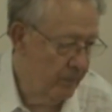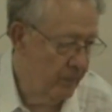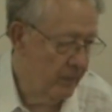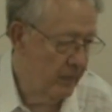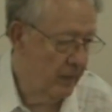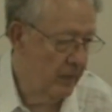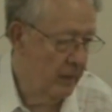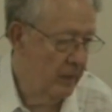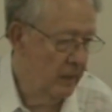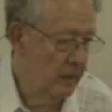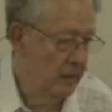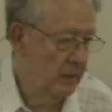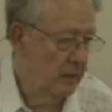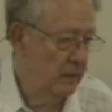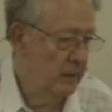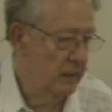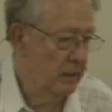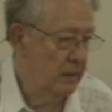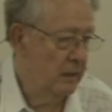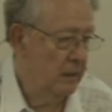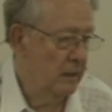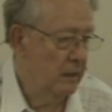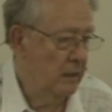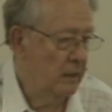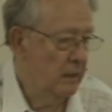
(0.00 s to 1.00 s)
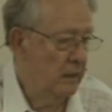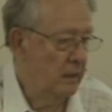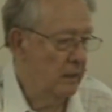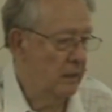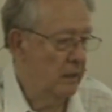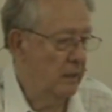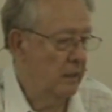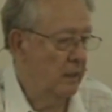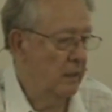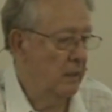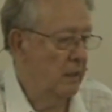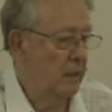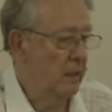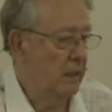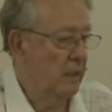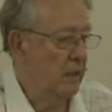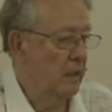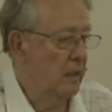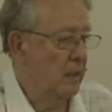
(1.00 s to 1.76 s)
[no speech]